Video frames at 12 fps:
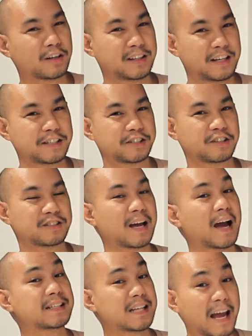t-shirt
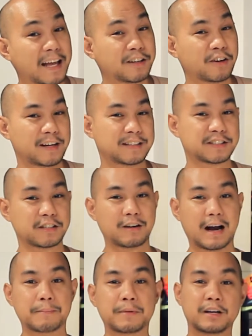size and your
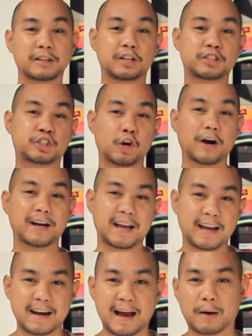Instagram to join
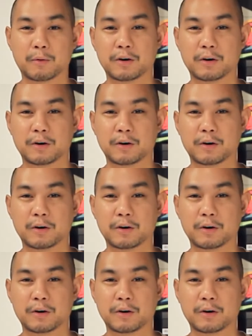in our